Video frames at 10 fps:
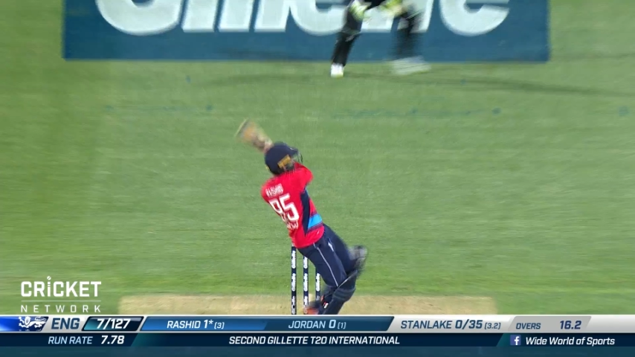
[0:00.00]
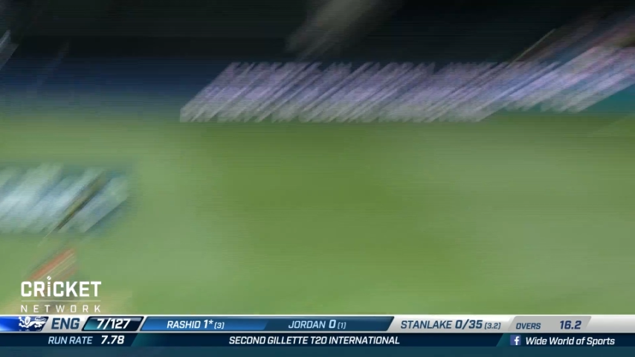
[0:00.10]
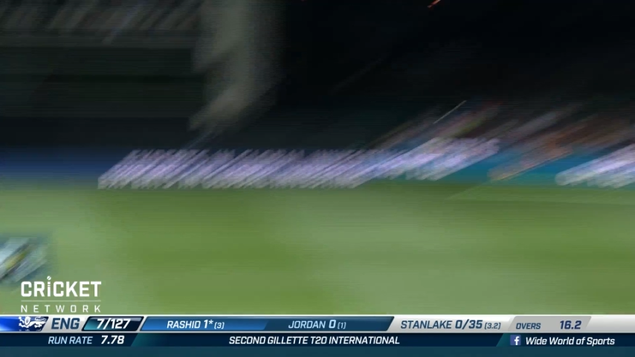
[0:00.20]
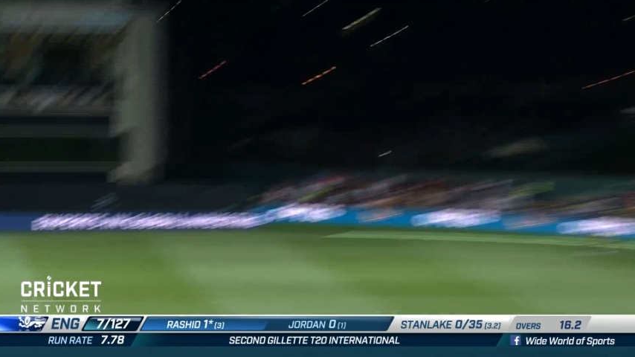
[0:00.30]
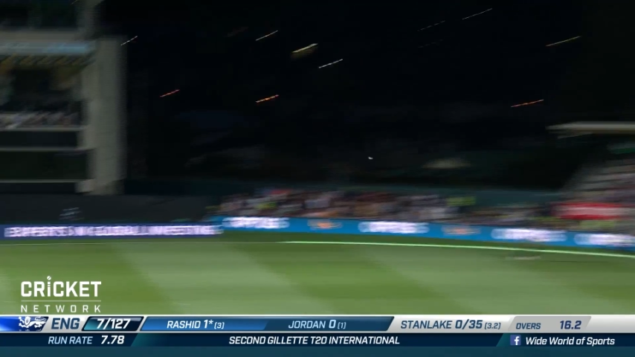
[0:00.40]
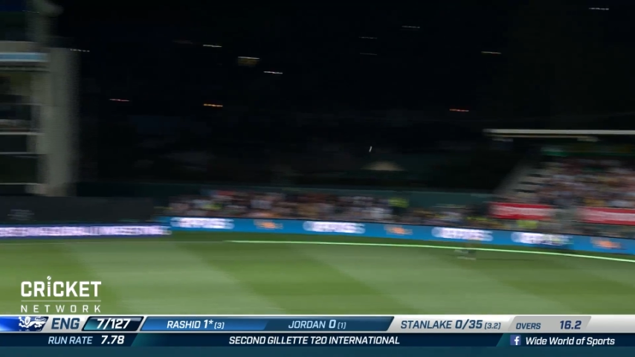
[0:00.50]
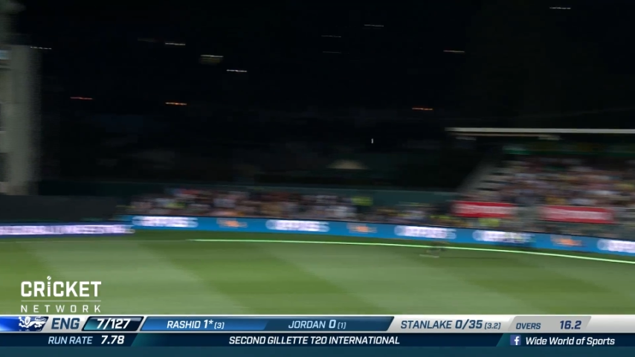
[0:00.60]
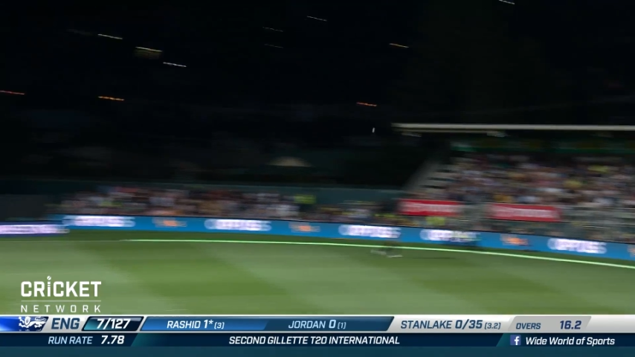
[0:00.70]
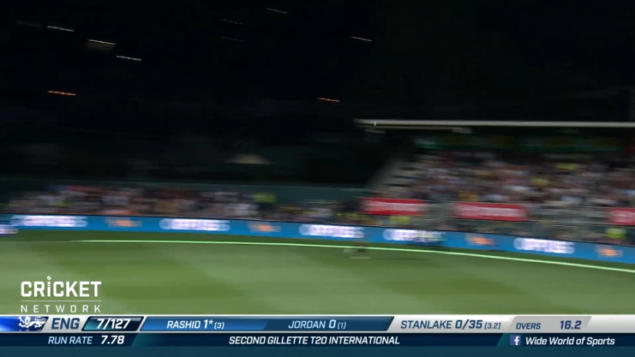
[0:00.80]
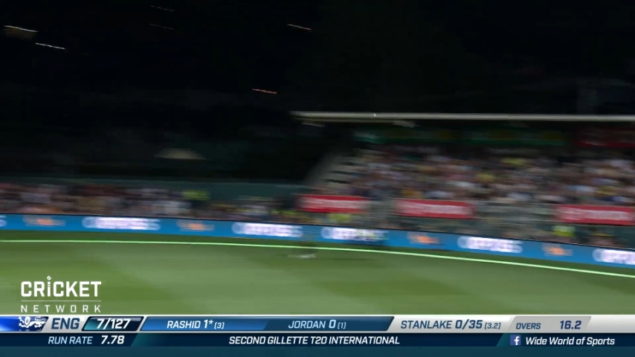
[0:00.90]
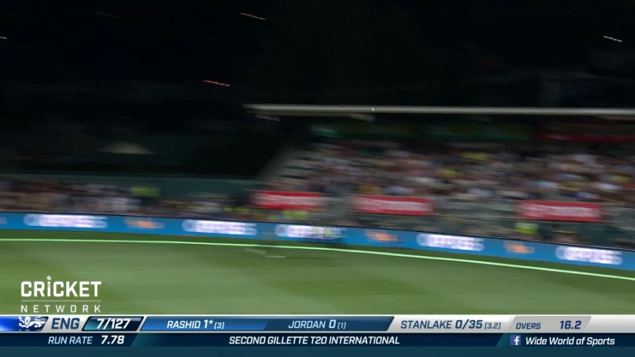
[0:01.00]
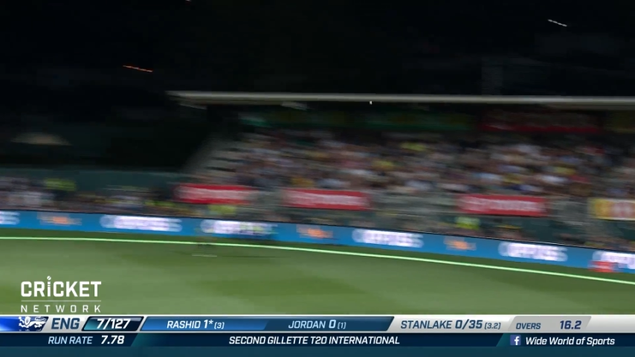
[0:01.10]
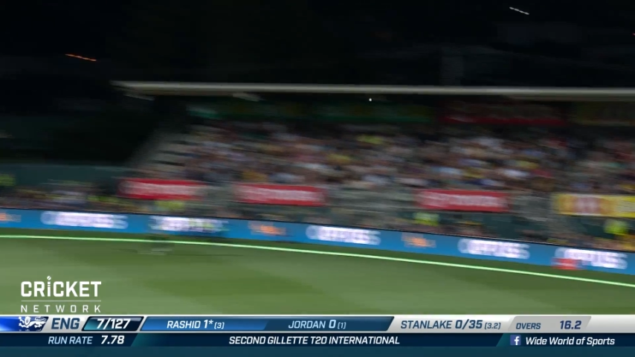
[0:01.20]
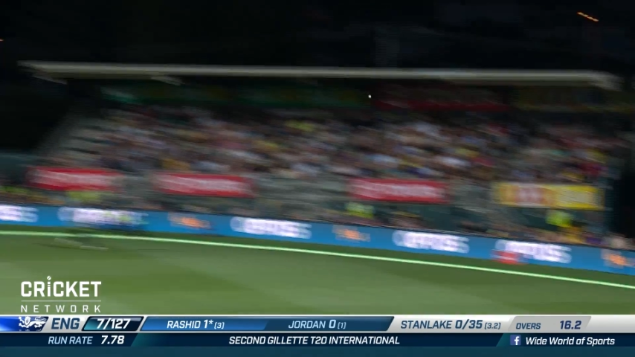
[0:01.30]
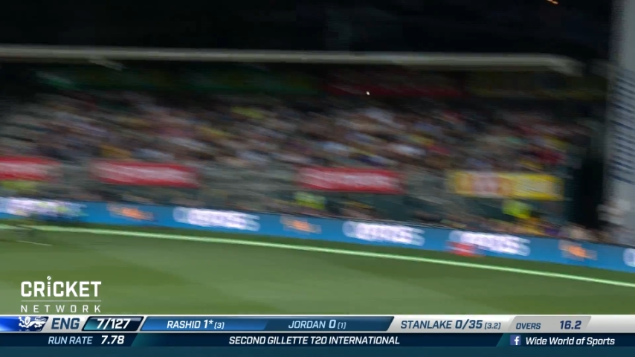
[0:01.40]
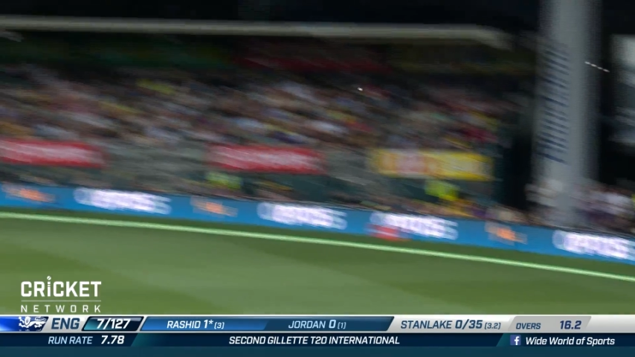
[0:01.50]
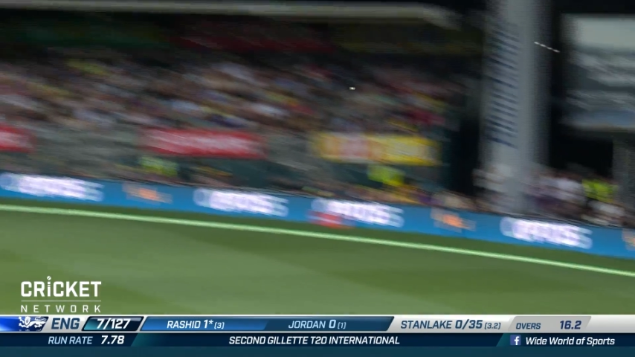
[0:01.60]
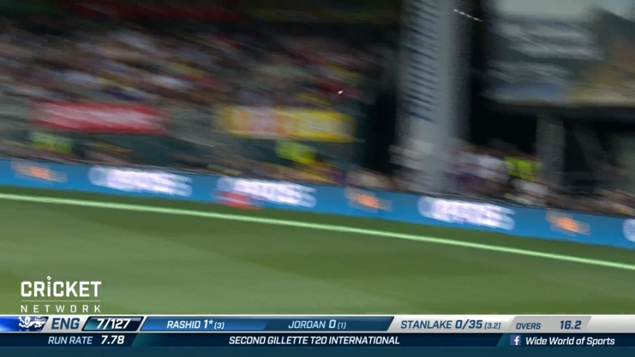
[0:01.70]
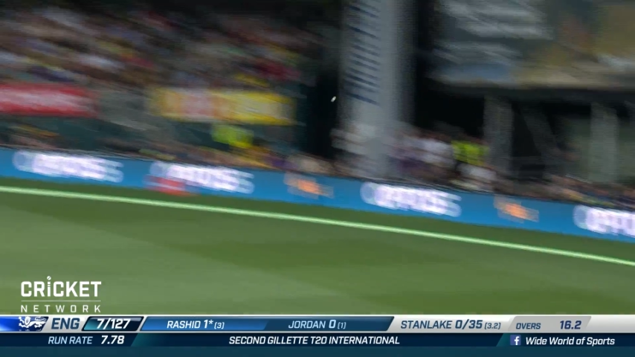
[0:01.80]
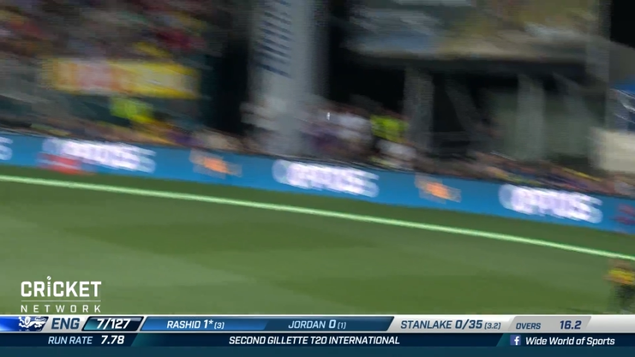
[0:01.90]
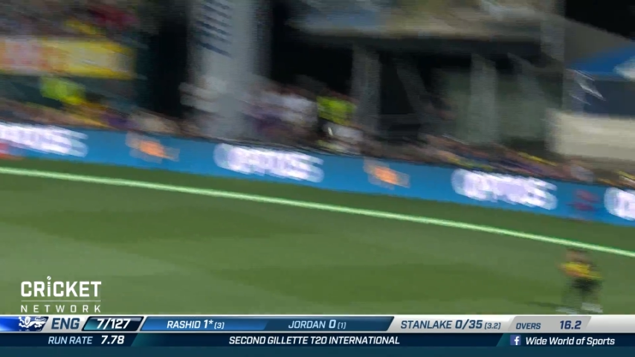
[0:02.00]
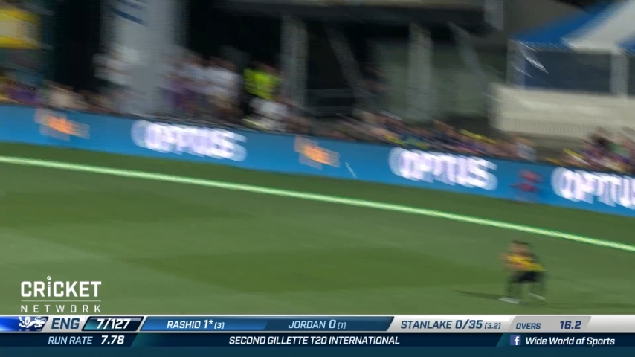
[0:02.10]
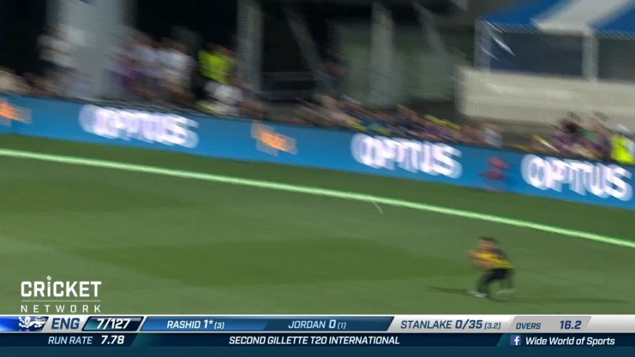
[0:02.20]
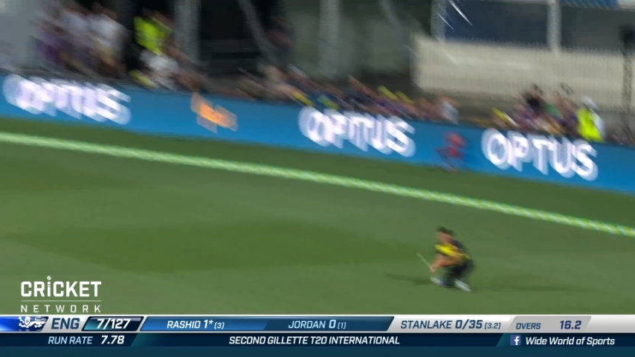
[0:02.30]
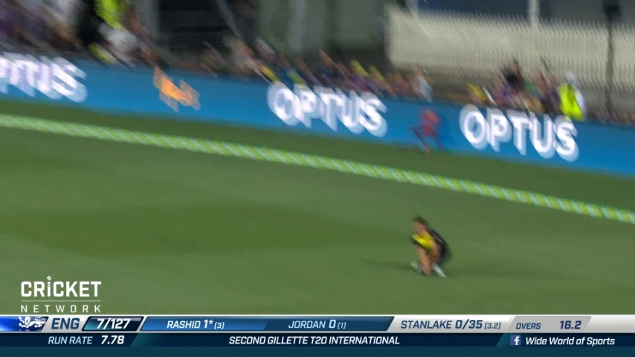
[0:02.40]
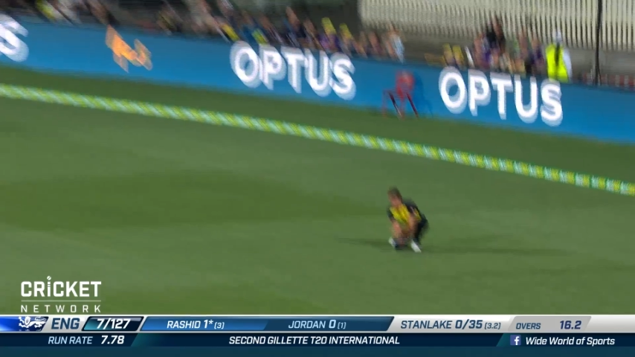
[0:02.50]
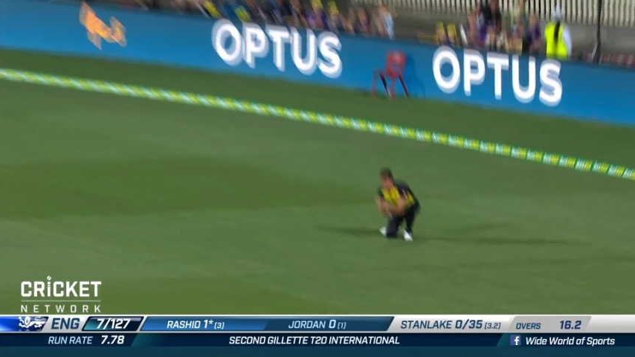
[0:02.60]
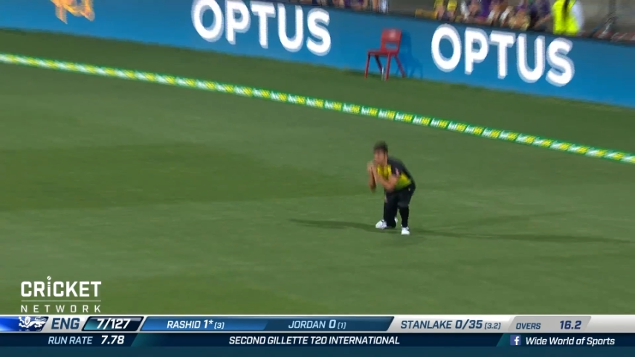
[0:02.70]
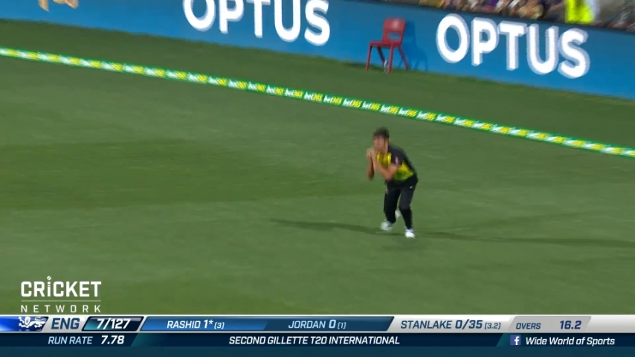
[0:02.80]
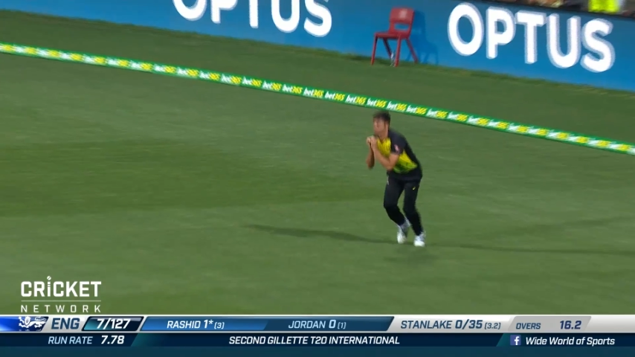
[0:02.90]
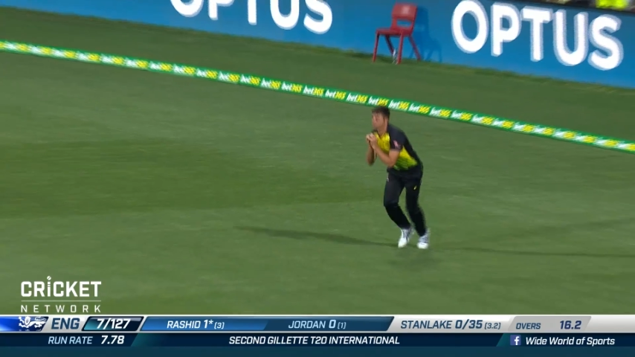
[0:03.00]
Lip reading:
(no speaker visible)